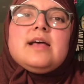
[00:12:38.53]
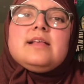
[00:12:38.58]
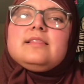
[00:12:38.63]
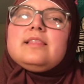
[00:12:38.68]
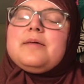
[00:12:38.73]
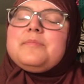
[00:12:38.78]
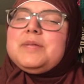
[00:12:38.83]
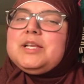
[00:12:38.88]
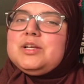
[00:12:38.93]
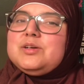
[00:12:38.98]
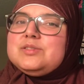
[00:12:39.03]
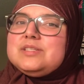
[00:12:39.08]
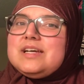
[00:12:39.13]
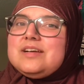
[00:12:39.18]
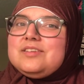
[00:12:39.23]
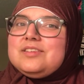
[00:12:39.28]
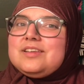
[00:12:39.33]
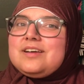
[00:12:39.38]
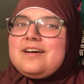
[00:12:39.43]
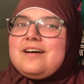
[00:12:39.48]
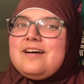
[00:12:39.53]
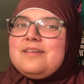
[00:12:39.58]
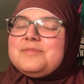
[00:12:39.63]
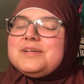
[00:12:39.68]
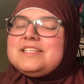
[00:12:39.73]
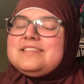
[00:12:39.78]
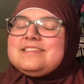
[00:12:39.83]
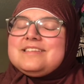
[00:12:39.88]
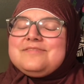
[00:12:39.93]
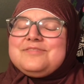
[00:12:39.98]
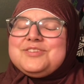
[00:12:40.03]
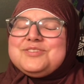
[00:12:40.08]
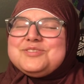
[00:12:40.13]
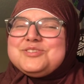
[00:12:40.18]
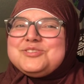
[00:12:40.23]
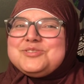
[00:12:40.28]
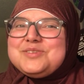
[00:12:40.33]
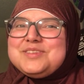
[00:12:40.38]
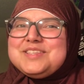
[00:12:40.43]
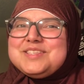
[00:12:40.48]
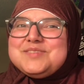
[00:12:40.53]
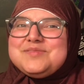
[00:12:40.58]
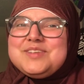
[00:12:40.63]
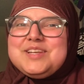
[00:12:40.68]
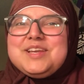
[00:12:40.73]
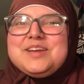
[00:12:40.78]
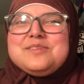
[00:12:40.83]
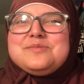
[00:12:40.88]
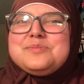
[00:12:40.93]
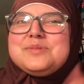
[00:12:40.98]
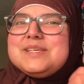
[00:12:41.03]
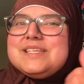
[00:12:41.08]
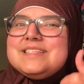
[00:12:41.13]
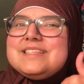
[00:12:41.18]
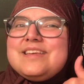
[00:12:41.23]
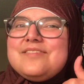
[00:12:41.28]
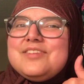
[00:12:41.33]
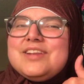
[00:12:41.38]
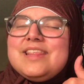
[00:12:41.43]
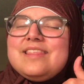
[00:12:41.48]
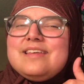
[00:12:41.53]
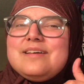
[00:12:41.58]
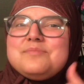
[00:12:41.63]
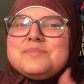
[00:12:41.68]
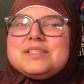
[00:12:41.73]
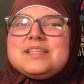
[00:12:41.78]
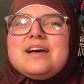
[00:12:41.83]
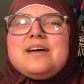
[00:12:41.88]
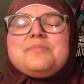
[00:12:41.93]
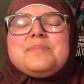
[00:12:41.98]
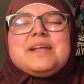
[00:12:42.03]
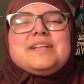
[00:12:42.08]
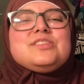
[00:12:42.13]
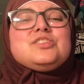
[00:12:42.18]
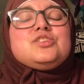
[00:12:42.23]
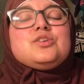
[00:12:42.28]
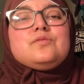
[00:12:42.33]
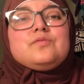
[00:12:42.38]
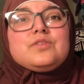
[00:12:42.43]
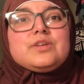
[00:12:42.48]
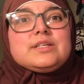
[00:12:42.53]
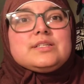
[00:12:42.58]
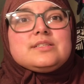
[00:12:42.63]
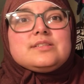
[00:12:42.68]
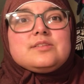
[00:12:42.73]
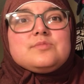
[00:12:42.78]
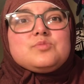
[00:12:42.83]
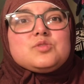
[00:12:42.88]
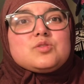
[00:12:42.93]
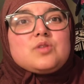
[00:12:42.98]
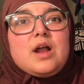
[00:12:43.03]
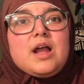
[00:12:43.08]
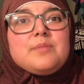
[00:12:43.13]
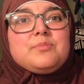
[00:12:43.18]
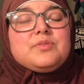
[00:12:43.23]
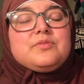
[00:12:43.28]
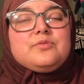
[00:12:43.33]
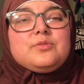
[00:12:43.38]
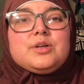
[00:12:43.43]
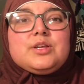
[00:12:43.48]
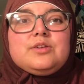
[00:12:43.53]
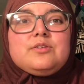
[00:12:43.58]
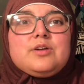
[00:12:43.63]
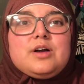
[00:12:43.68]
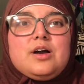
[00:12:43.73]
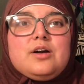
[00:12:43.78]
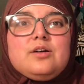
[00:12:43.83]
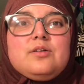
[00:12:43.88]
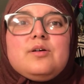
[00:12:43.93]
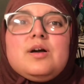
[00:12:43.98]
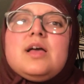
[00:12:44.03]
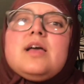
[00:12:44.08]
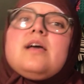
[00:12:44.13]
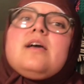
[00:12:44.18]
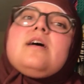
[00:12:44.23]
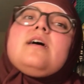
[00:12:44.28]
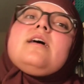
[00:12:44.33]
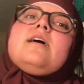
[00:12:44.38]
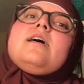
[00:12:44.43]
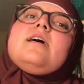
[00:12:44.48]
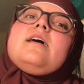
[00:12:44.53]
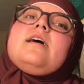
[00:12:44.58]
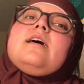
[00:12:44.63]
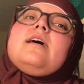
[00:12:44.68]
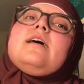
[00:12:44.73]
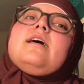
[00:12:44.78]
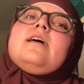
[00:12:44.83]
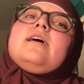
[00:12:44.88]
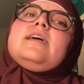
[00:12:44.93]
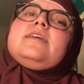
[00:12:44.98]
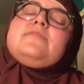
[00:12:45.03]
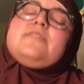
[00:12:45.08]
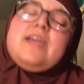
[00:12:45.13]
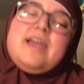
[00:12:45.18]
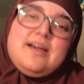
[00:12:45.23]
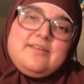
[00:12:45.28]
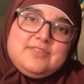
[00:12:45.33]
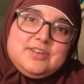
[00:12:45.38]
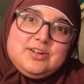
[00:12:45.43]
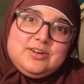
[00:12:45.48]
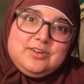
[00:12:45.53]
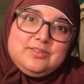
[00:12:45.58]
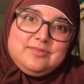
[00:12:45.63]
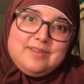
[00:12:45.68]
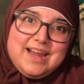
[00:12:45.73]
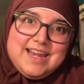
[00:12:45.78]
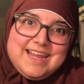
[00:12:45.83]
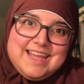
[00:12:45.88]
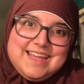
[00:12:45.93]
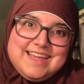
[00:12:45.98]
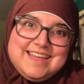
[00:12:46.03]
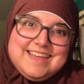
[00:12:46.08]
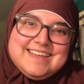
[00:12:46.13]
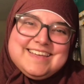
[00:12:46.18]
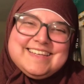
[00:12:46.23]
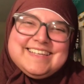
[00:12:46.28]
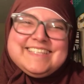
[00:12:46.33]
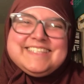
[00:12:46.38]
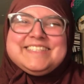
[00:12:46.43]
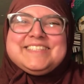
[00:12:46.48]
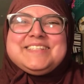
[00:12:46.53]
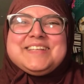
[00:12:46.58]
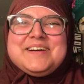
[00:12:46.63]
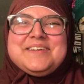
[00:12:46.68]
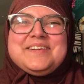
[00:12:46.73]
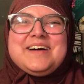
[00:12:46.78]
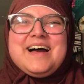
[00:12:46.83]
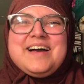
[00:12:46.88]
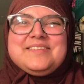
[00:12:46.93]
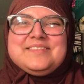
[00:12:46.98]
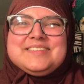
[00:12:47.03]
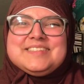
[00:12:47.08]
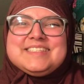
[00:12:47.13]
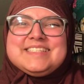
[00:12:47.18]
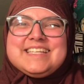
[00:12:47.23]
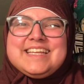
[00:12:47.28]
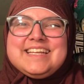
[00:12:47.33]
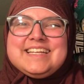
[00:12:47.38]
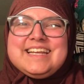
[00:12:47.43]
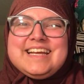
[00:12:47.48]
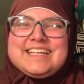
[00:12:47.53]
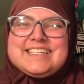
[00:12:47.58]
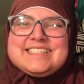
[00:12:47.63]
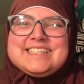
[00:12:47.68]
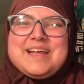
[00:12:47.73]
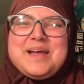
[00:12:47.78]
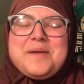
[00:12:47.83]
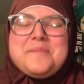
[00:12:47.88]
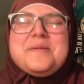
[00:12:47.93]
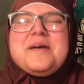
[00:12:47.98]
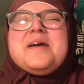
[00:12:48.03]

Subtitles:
Let me know down in the comments. If you enjoyed this video, please give it a thumbs up, and don't forget to subscribe before you go if you haven't already. So I will see you next time.